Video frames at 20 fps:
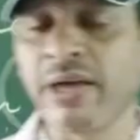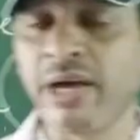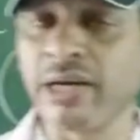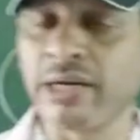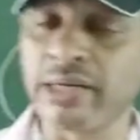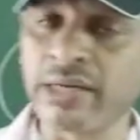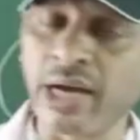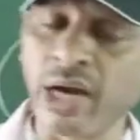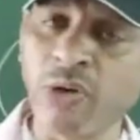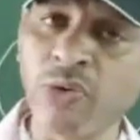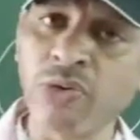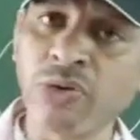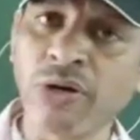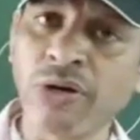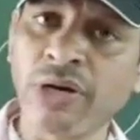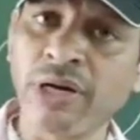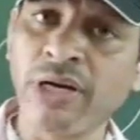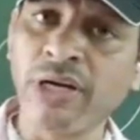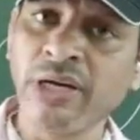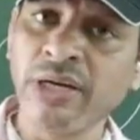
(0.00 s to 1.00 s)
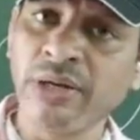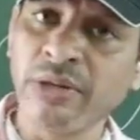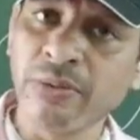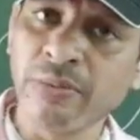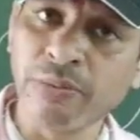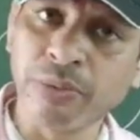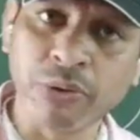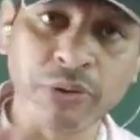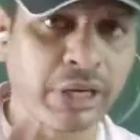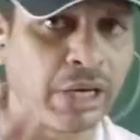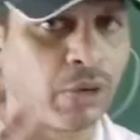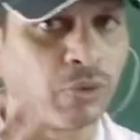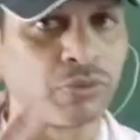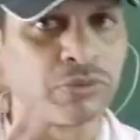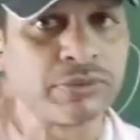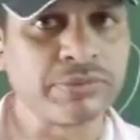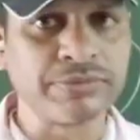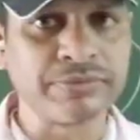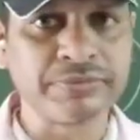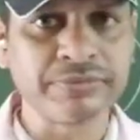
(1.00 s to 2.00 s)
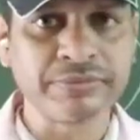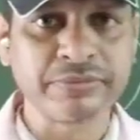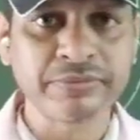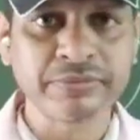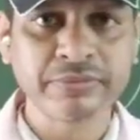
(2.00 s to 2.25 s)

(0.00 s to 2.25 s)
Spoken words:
a noun or a pronoun.